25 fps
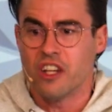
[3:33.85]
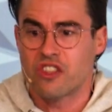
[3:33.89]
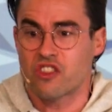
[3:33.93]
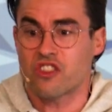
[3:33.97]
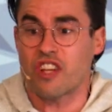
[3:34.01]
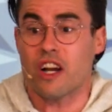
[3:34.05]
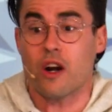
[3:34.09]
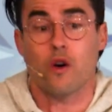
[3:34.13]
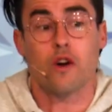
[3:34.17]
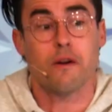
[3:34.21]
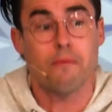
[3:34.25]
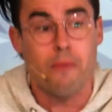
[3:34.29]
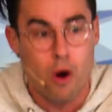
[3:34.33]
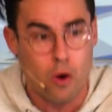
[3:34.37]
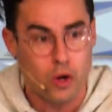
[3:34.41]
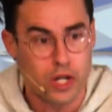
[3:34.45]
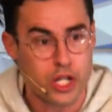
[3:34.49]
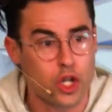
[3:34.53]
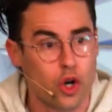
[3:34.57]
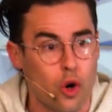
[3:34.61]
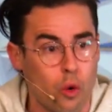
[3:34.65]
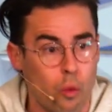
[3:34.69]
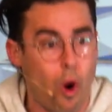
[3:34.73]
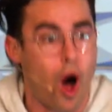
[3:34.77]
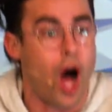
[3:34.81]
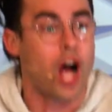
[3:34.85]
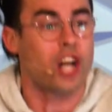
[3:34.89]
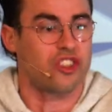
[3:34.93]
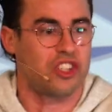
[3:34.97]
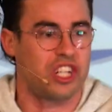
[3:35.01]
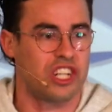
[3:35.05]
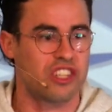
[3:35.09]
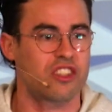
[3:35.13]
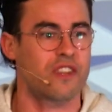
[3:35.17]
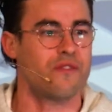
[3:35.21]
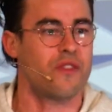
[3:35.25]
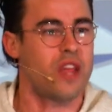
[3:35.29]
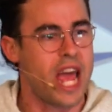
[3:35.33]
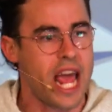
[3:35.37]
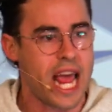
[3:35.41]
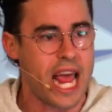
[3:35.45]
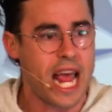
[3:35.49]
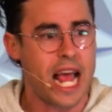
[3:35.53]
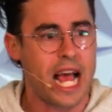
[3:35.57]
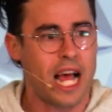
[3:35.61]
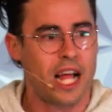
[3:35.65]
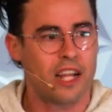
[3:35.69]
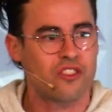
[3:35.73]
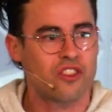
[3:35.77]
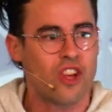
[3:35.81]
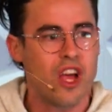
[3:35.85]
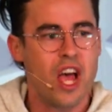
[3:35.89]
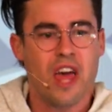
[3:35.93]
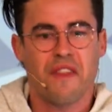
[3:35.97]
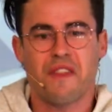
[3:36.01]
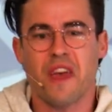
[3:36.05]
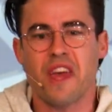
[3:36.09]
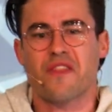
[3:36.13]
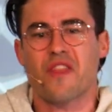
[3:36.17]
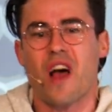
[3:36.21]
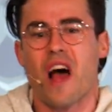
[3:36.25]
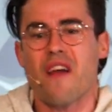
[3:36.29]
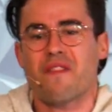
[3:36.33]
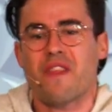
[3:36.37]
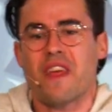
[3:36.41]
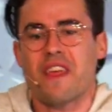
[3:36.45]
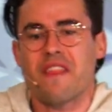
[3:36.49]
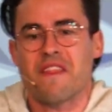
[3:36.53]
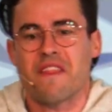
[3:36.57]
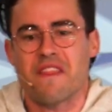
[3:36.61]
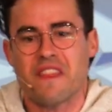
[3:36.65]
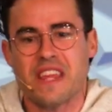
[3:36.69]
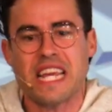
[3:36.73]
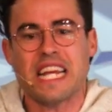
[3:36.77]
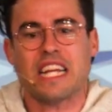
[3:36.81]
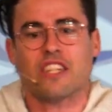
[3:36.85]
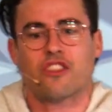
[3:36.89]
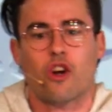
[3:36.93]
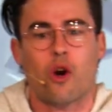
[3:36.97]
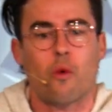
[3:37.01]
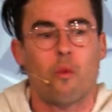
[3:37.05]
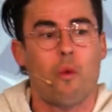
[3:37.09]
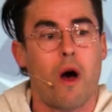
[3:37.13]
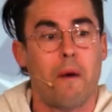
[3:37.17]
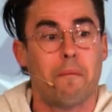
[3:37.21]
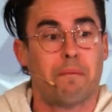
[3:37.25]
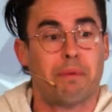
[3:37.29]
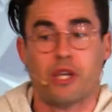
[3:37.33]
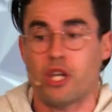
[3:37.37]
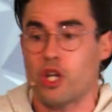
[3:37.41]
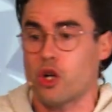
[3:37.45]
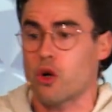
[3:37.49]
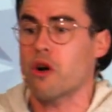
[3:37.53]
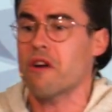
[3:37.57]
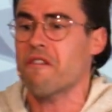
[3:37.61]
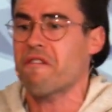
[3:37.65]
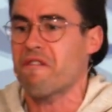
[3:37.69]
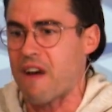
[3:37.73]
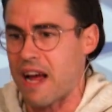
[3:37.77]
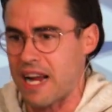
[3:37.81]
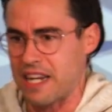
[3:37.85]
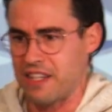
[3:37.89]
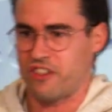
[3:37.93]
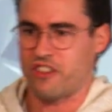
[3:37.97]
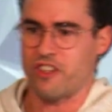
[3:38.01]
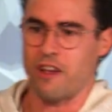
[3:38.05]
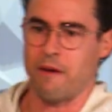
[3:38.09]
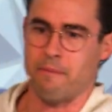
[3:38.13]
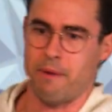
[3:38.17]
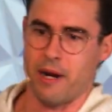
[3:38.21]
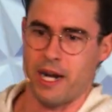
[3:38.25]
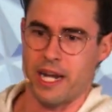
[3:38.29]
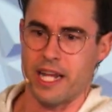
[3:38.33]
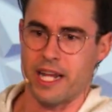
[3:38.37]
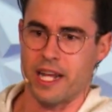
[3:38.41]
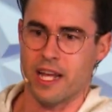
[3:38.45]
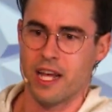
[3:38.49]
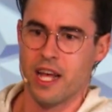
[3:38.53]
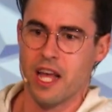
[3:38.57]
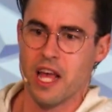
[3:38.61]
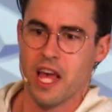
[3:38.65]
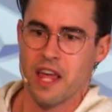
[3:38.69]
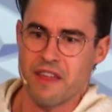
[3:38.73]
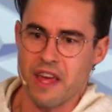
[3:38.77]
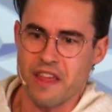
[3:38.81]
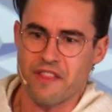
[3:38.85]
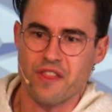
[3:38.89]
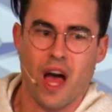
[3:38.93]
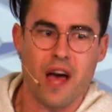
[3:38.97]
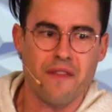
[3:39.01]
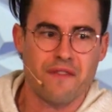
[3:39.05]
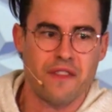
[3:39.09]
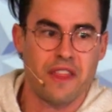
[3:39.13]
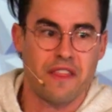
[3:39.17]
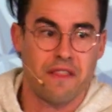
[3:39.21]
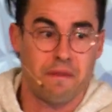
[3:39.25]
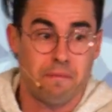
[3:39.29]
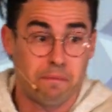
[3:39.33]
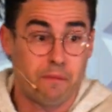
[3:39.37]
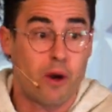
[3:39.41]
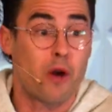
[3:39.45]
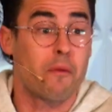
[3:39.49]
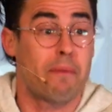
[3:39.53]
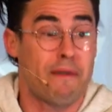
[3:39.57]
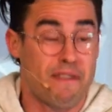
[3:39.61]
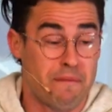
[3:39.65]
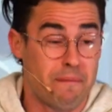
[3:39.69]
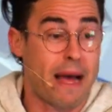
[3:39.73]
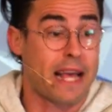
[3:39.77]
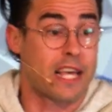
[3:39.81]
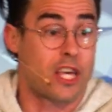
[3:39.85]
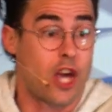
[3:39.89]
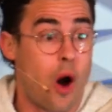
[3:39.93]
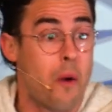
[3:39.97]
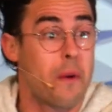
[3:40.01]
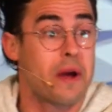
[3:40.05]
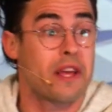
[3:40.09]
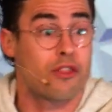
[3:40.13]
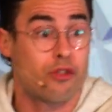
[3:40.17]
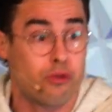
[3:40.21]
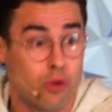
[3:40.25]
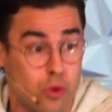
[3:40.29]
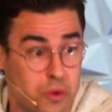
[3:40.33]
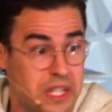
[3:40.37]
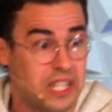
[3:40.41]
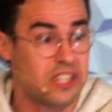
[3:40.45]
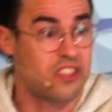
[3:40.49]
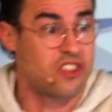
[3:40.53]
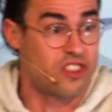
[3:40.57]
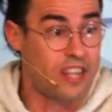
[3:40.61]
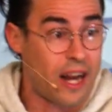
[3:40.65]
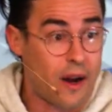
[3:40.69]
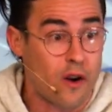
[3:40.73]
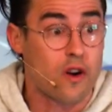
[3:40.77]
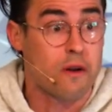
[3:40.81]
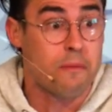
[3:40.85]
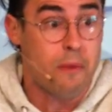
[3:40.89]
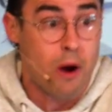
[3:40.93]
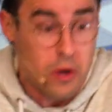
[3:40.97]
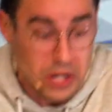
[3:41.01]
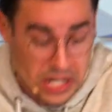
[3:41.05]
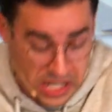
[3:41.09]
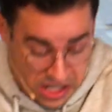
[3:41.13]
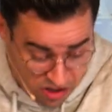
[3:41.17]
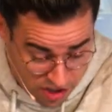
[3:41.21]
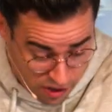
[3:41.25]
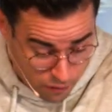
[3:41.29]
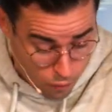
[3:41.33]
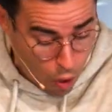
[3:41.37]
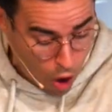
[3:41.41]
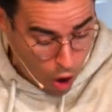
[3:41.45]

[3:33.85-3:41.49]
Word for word: ceremonial washings of the hands, they thought that these are what purified somebody. They thought that by going through these ceremonies of